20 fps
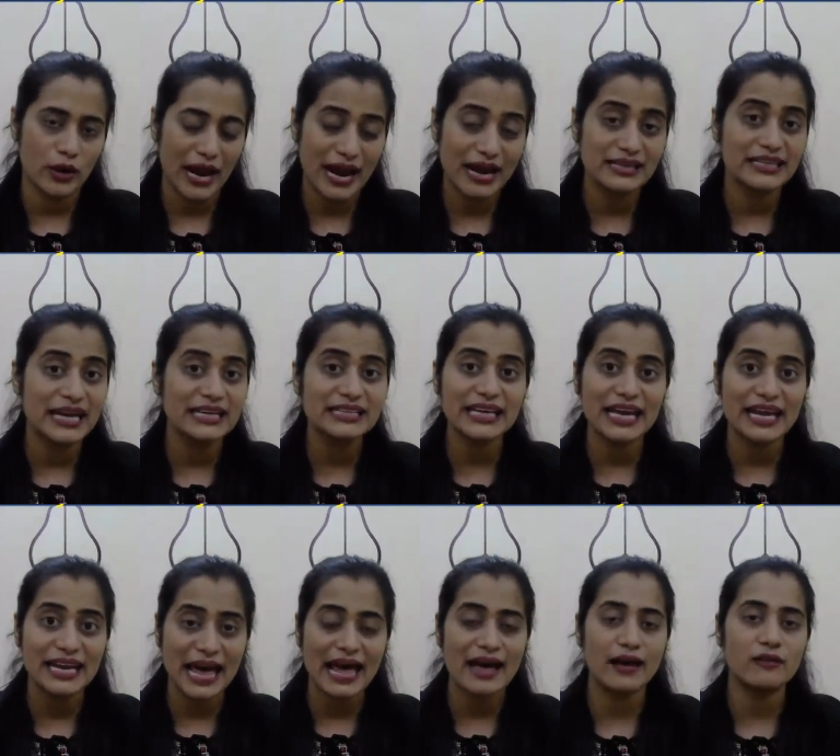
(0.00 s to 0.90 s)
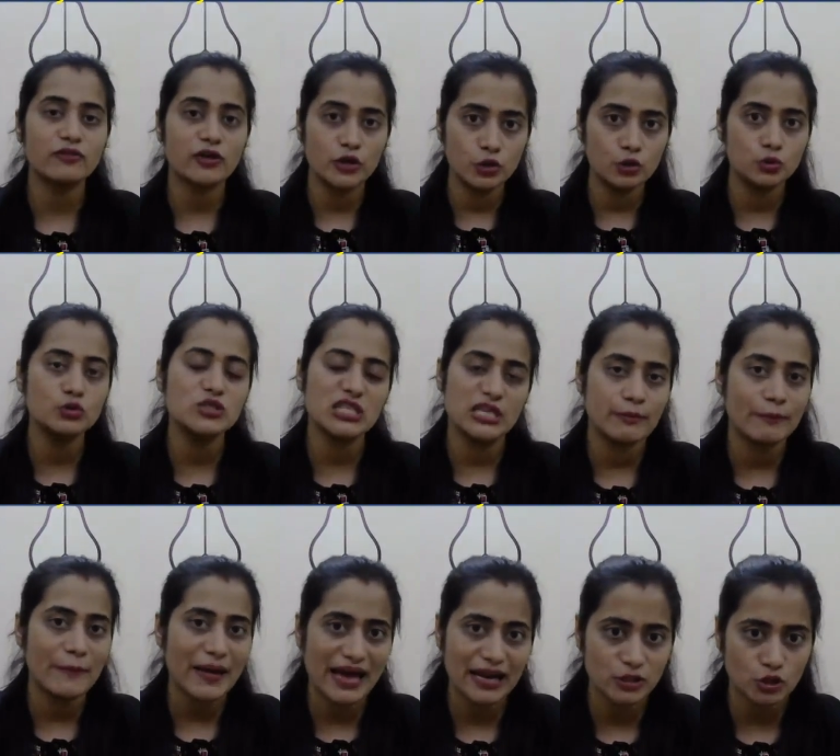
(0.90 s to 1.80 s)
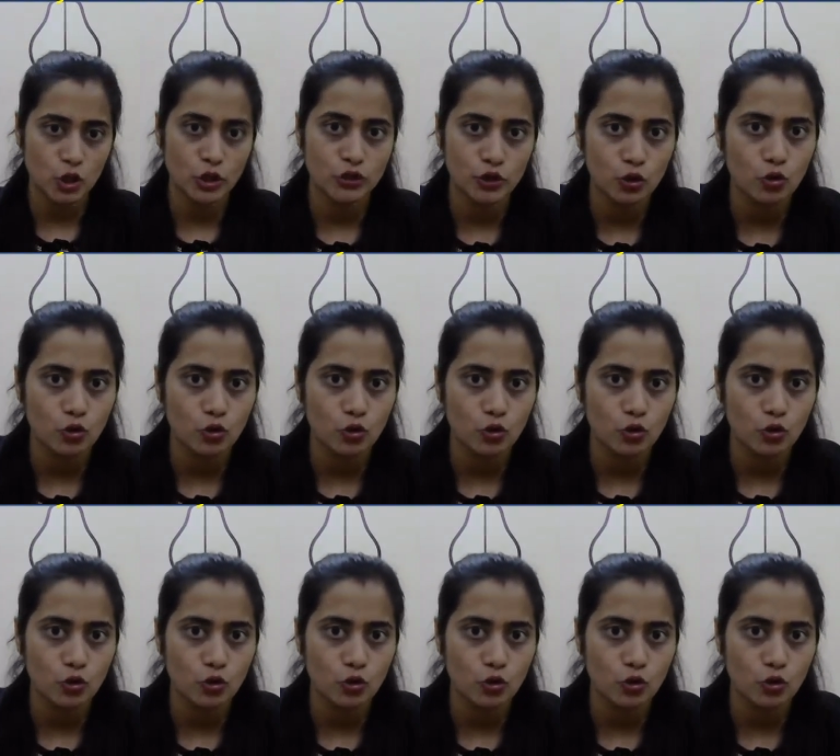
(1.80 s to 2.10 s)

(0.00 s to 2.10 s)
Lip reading: and that can have a huge impact on your